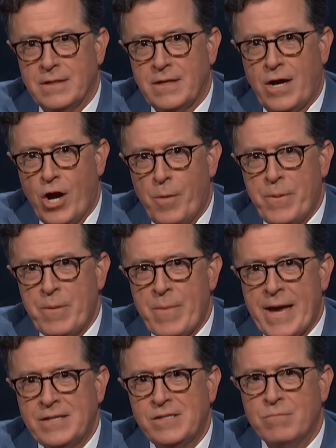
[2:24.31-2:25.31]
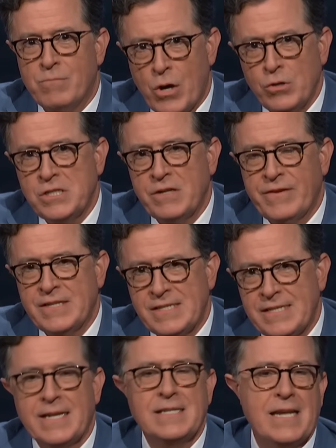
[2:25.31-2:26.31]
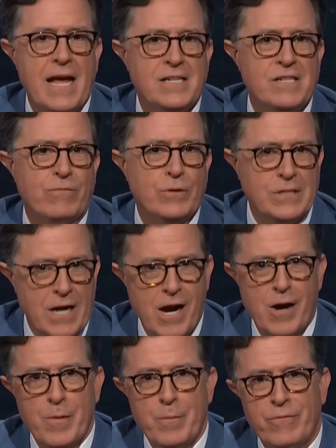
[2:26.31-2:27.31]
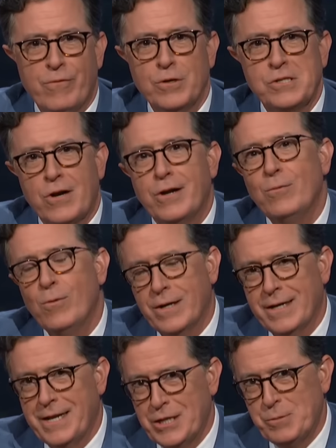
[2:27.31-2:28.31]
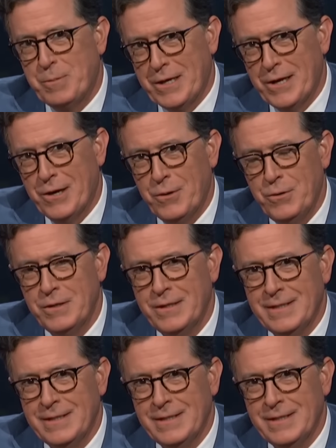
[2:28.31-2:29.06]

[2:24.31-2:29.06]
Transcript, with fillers: I hope he makes the most of his six days of retirement before starting work at HBO.